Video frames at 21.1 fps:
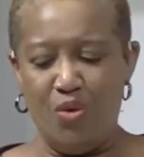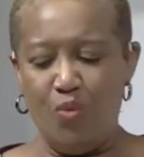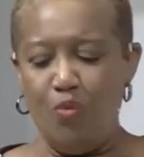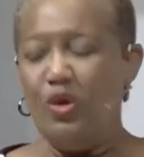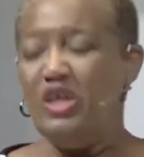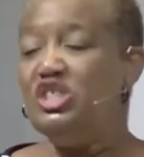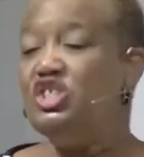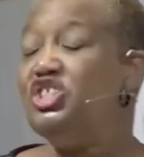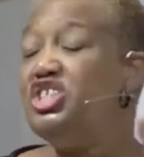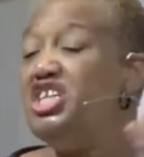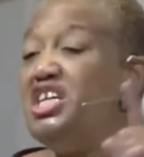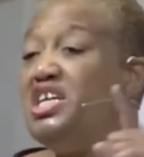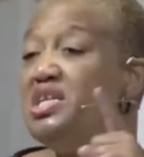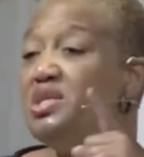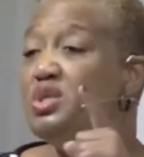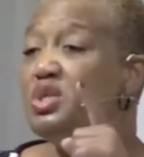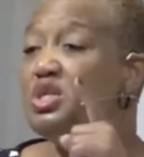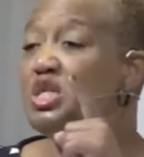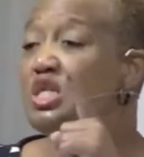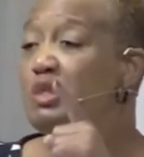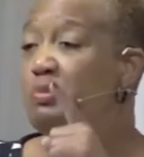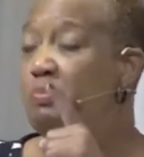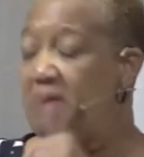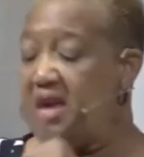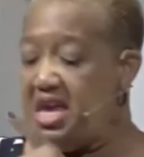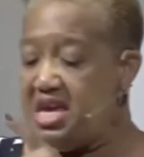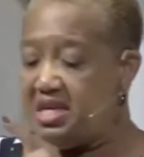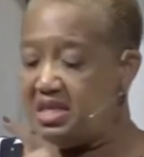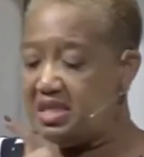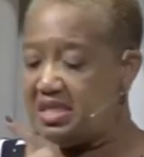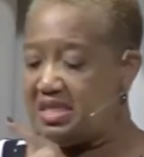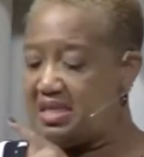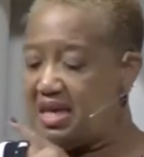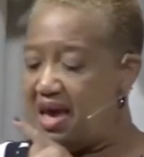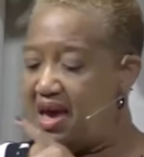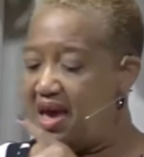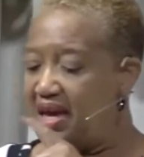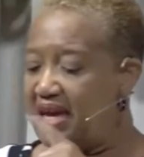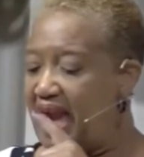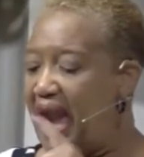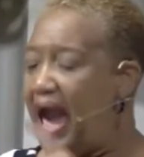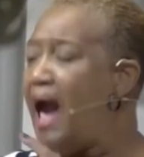When Jesus speaks,
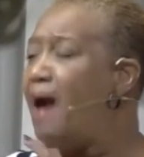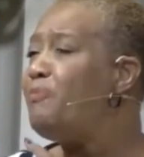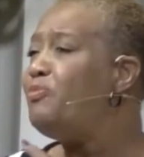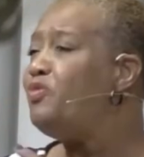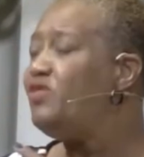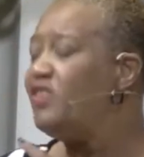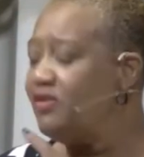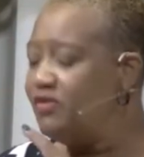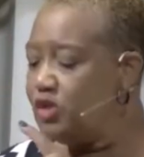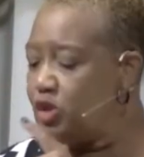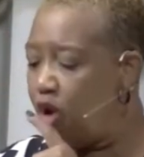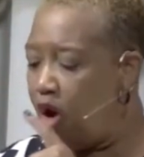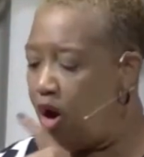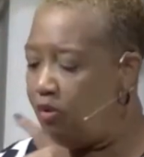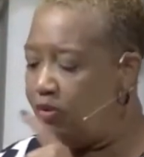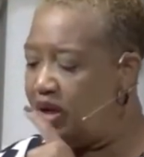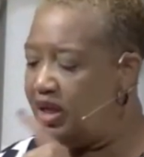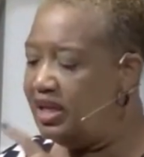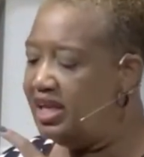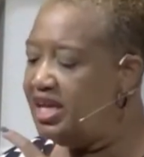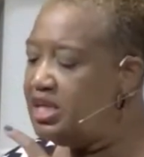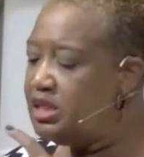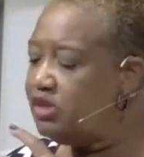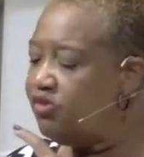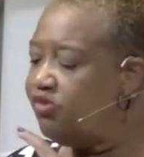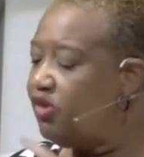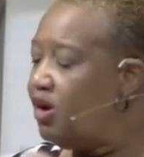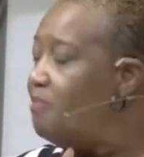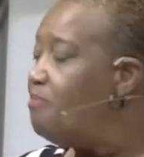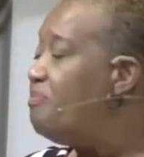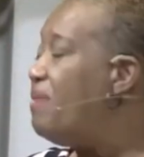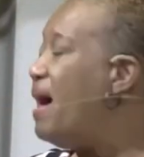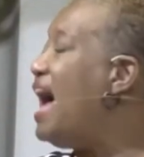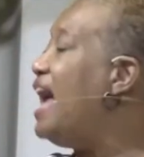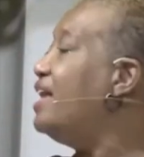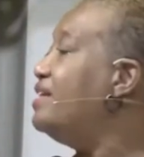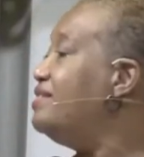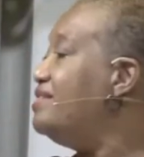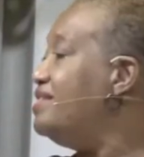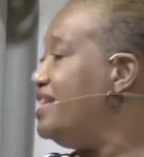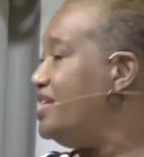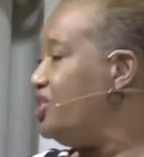captives are released from
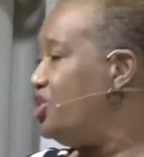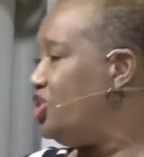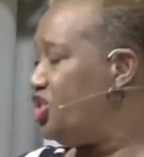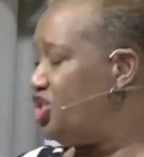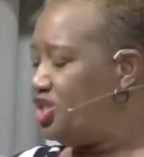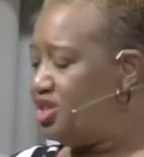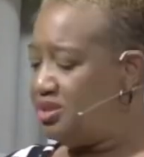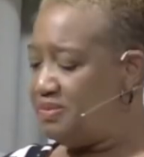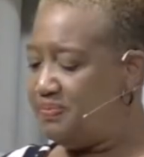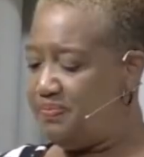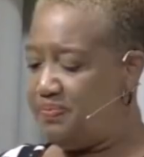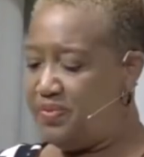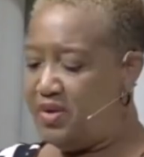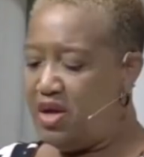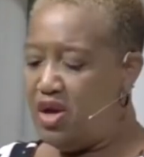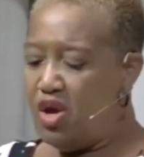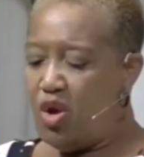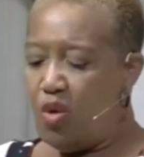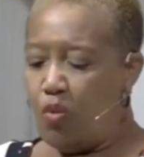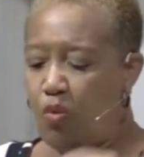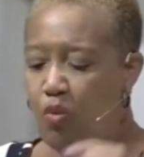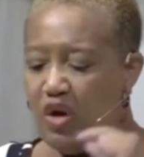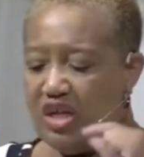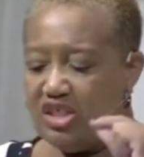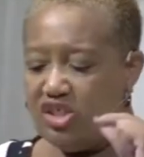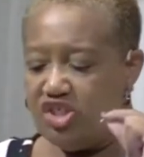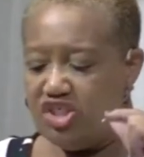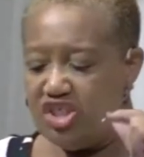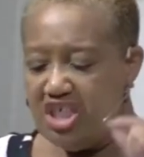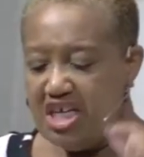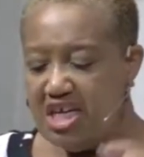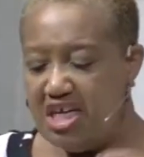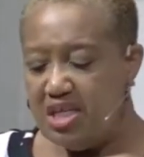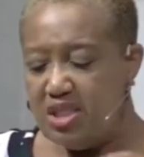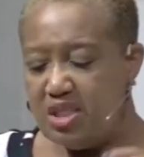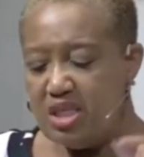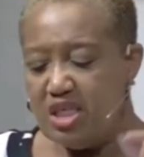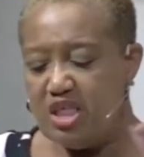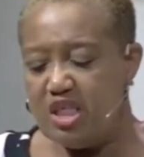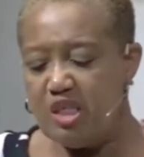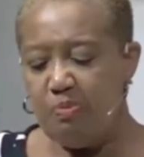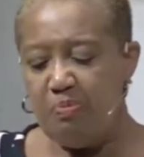bondage. When
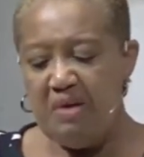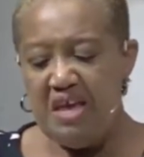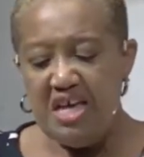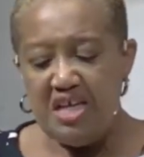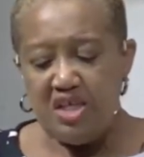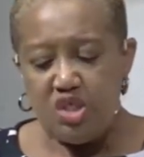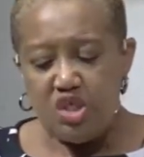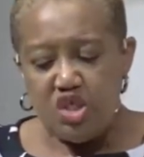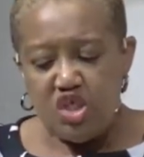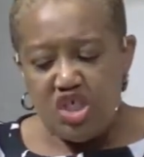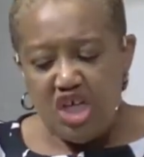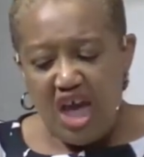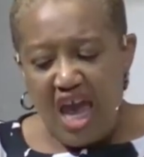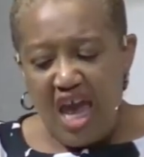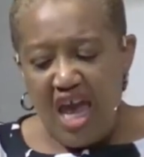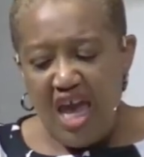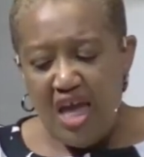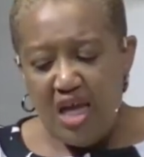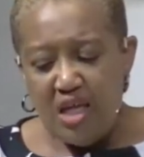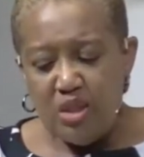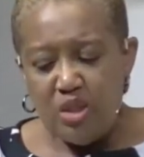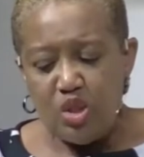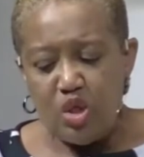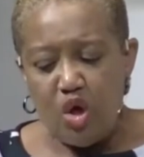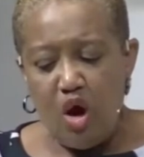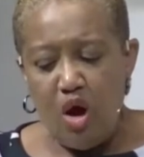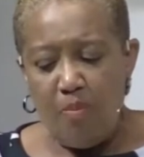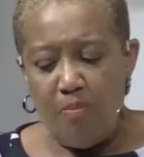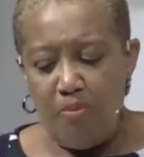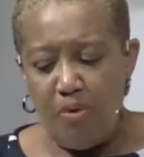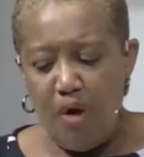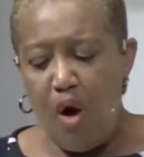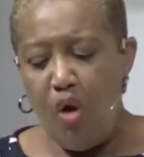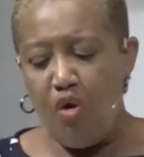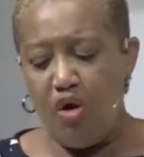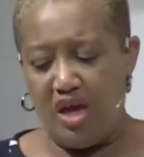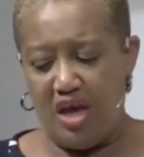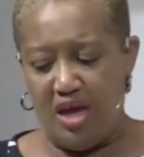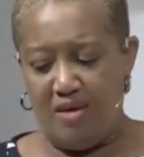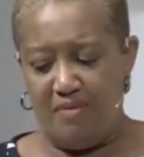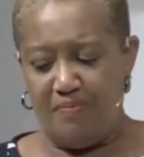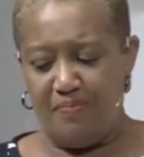Jesus speaks, chains are
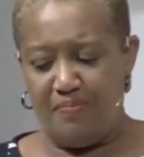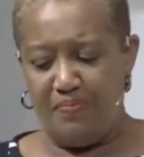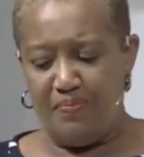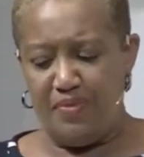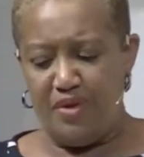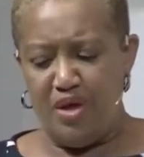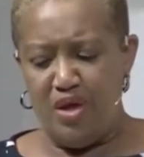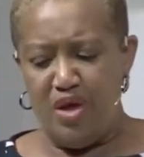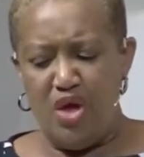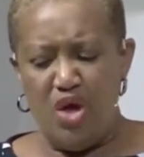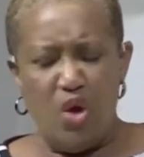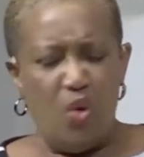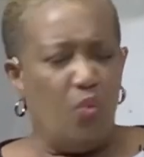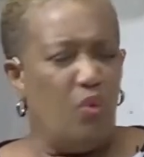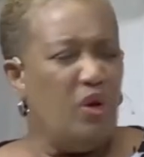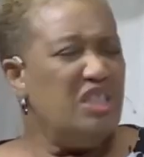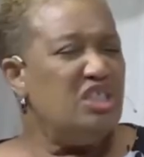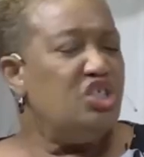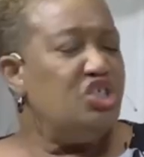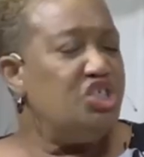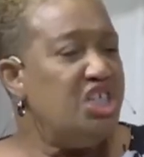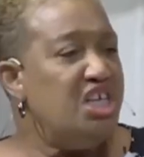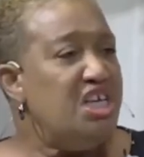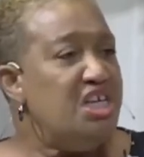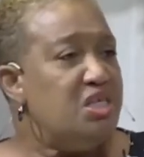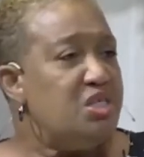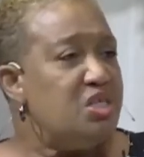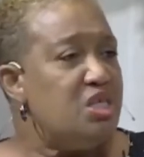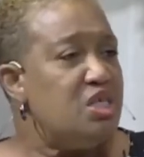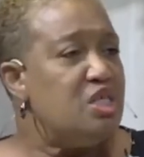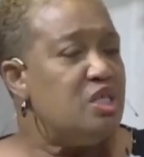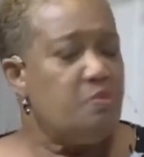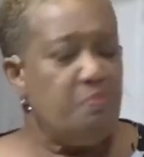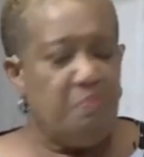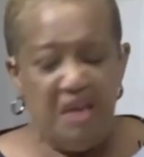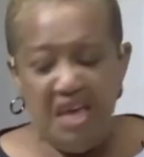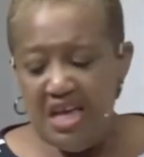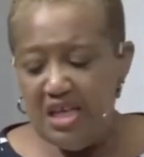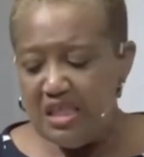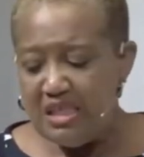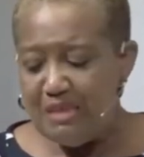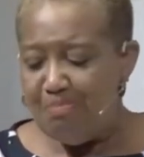broken. When Jesus
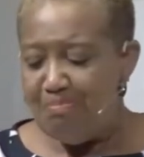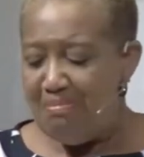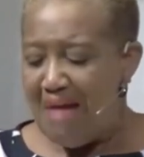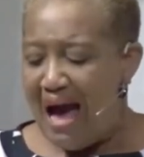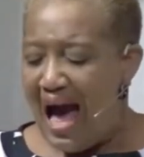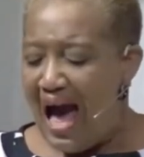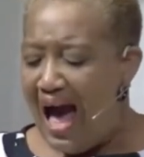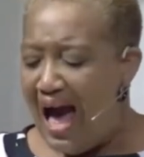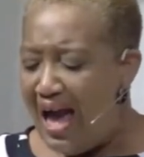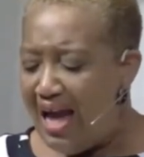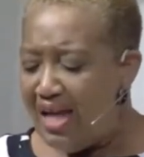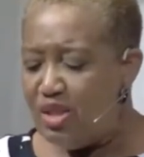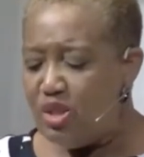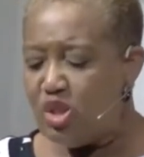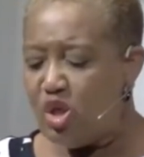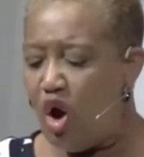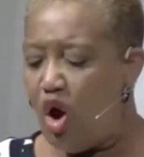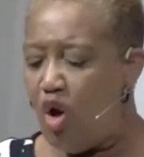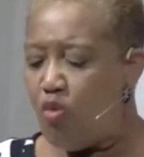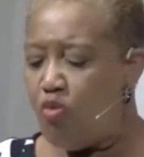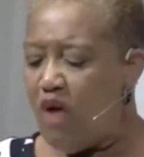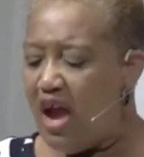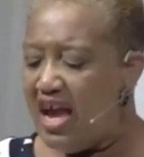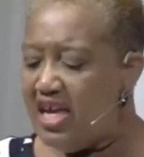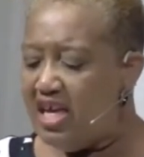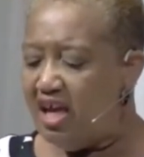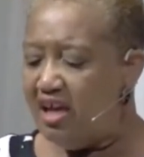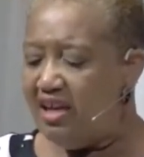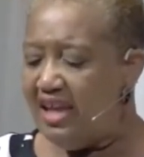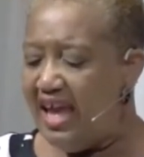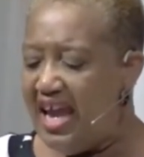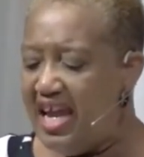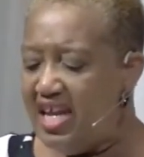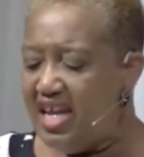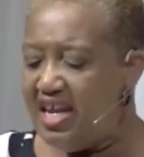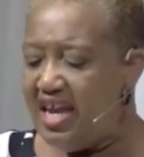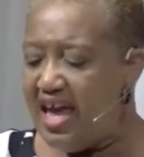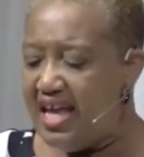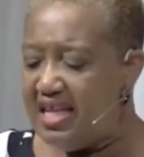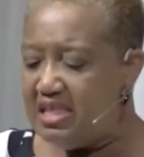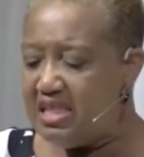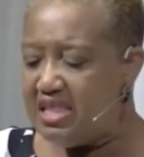speaks, minds are
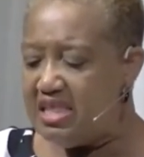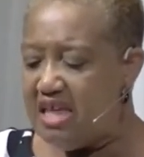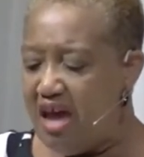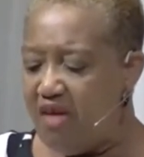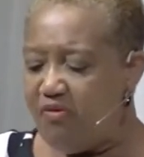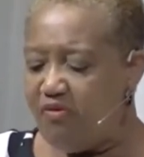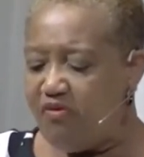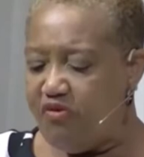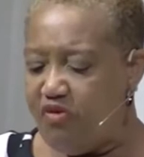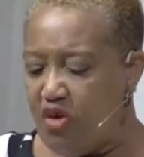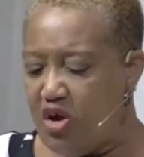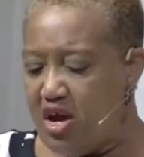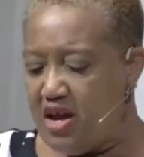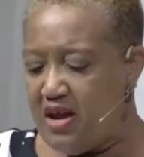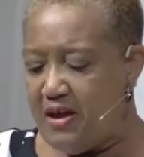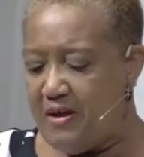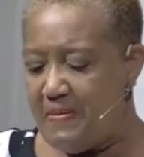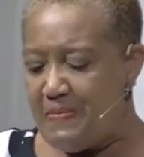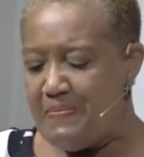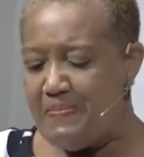regulated and set free.